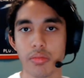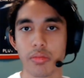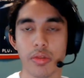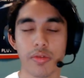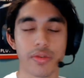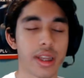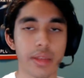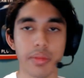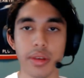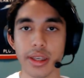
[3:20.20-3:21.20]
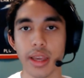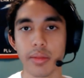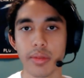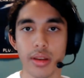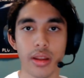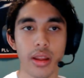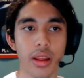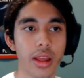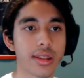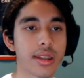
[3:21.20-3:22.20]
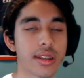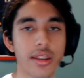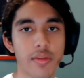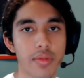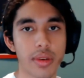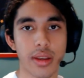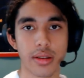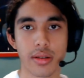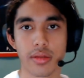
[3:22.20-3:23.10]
1080p gaming, 60 FPS.